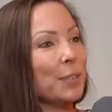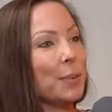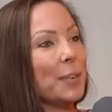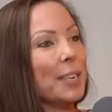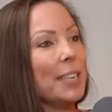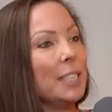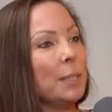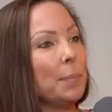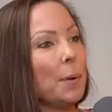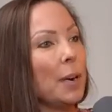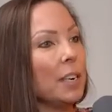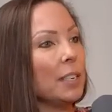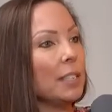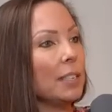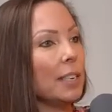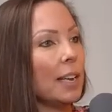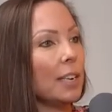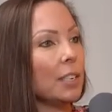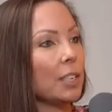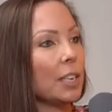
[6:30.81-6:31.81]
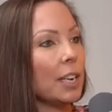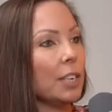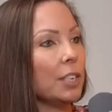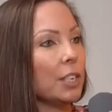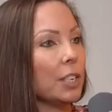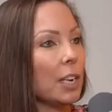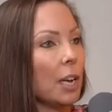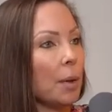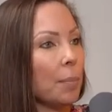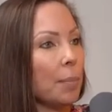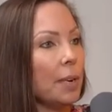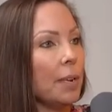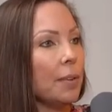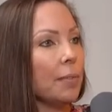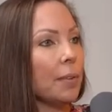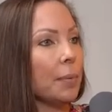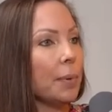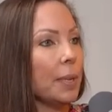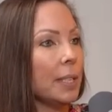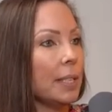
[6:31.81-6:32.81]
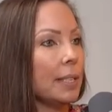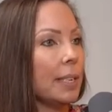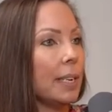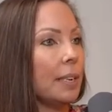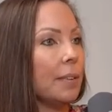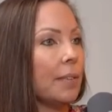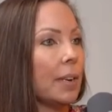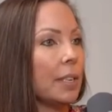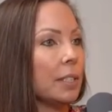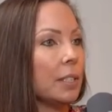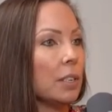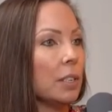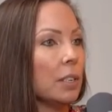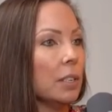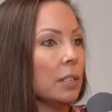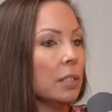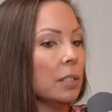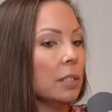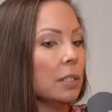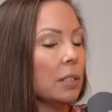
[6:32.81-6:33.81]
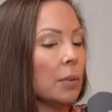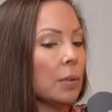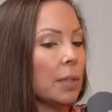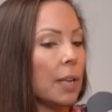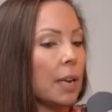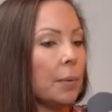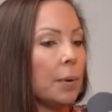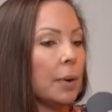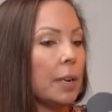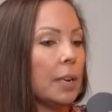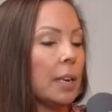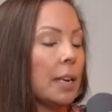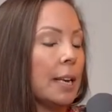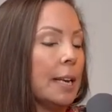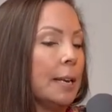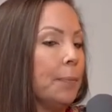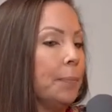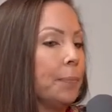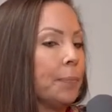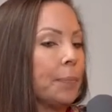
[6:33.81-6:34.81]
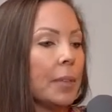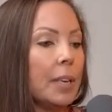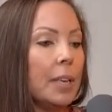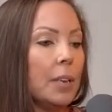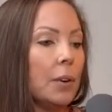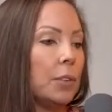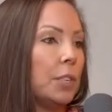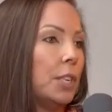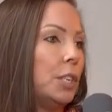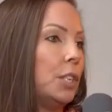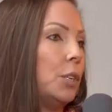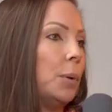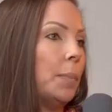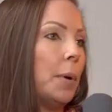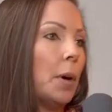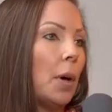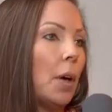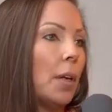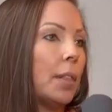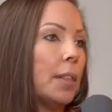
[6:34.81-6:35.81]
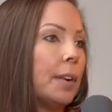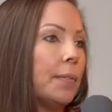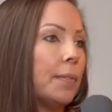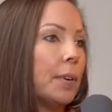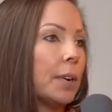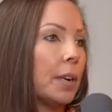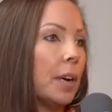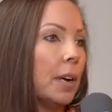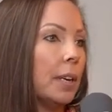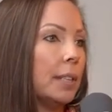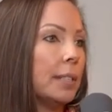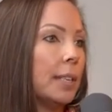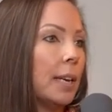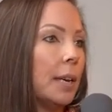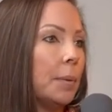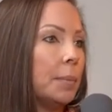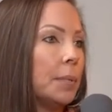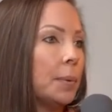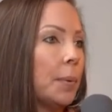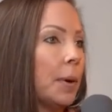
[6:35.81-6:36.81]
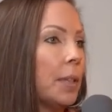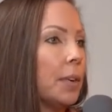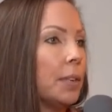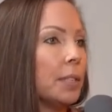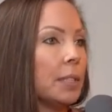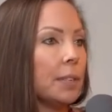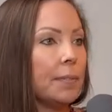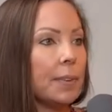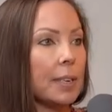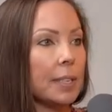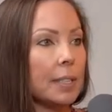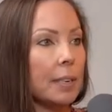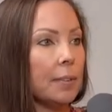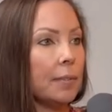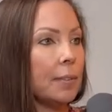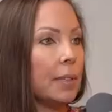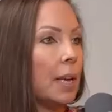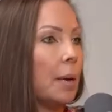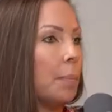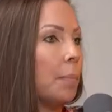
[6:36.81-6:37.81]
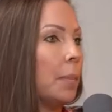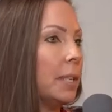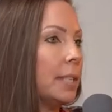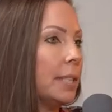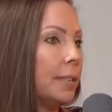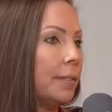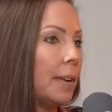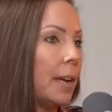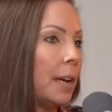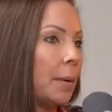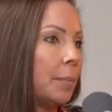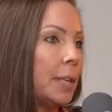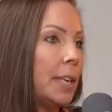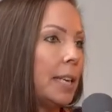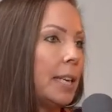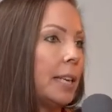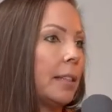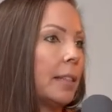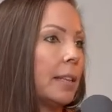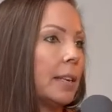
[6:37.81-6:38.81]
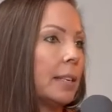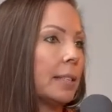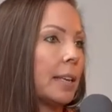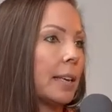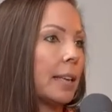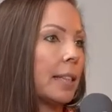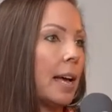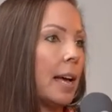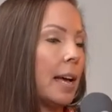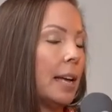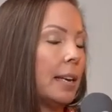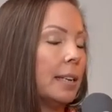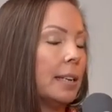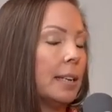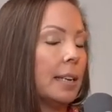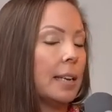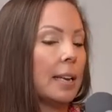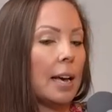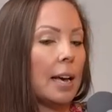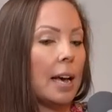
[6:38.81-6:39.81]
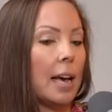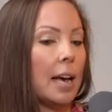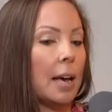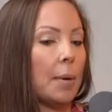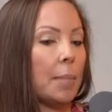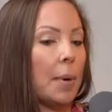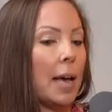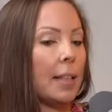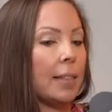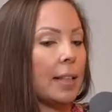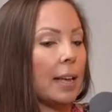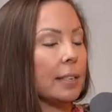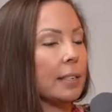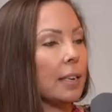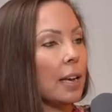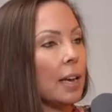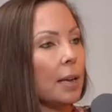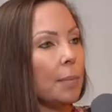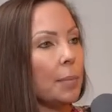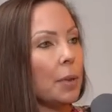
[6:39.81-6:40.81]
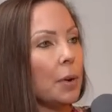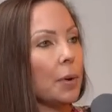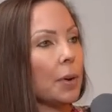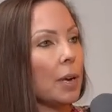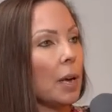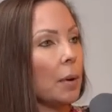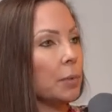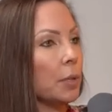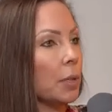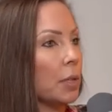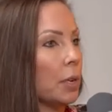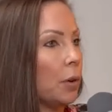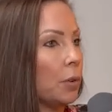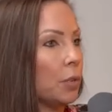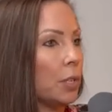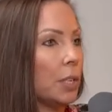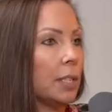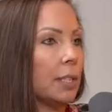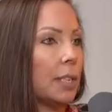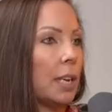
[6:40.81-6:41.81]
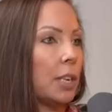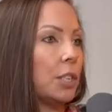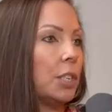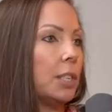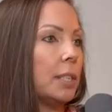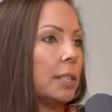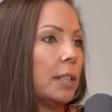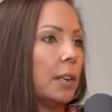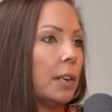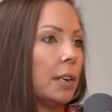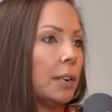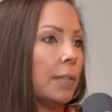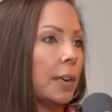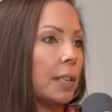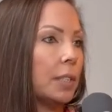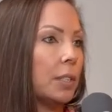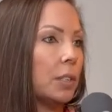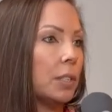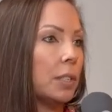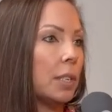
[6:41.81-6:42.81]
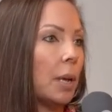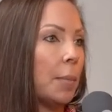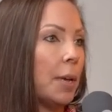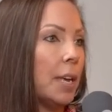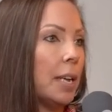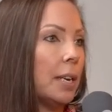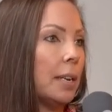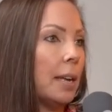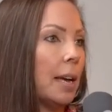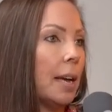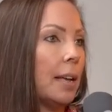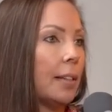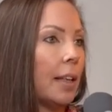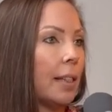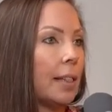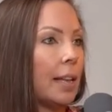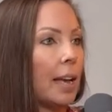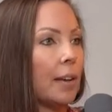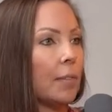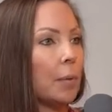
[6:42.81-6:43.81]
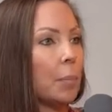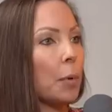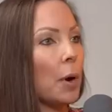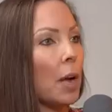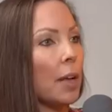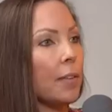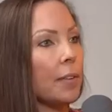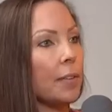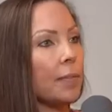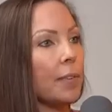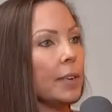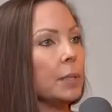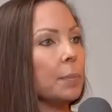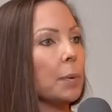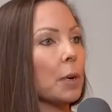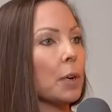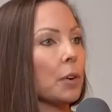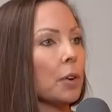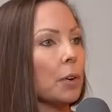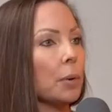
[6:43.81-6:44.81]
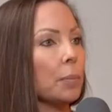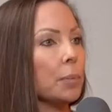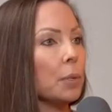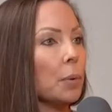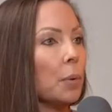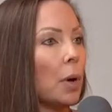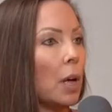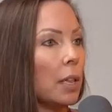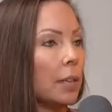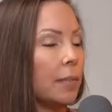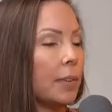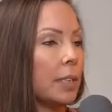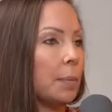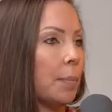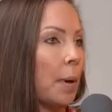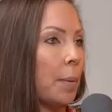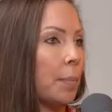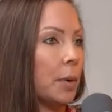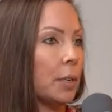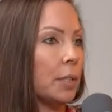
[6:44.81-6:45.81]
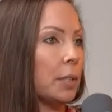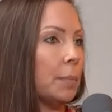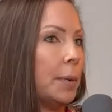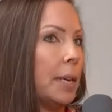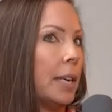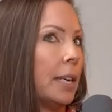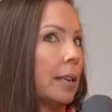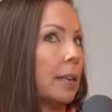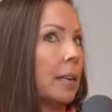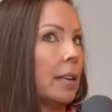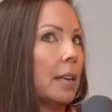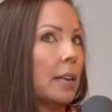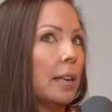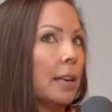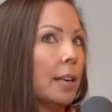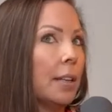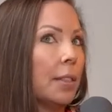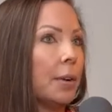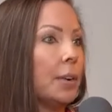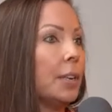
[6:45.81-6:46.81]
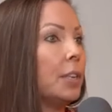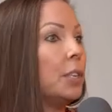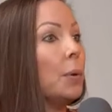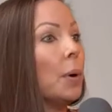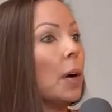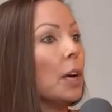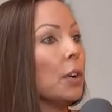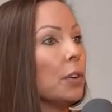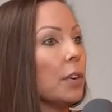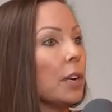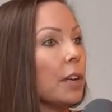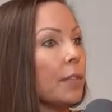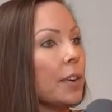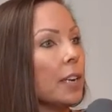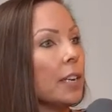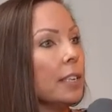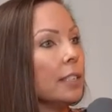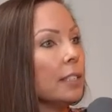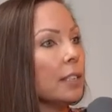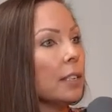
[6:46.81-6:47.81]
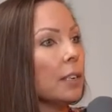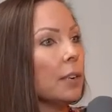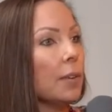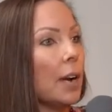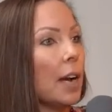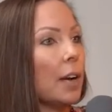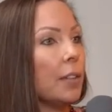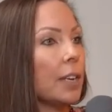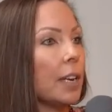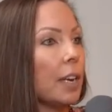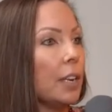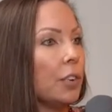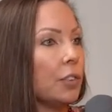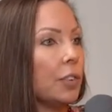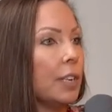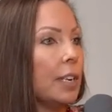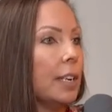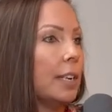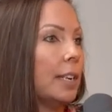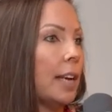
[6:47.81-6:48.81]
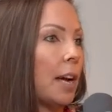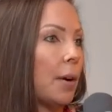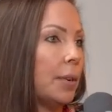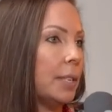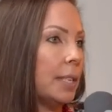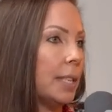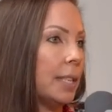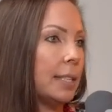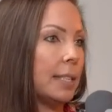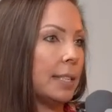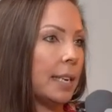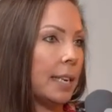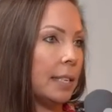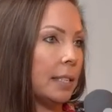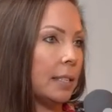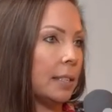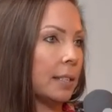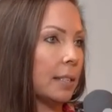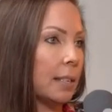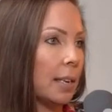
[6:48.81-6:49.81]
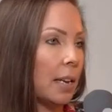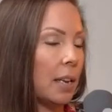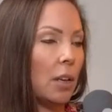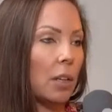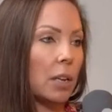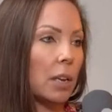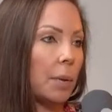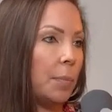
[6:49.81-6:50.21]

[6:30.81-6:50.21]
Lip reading: So Keyspire is an education company for real estate investors. So they would, teach you about all the different concepts, whether it's a fix and flip, multifamily, things like that. At that time, it comes with coaching sessions in their investor summit. And then they have a private Facebook group. So all of us members, being 3,200 of us around the country and now into the States, can all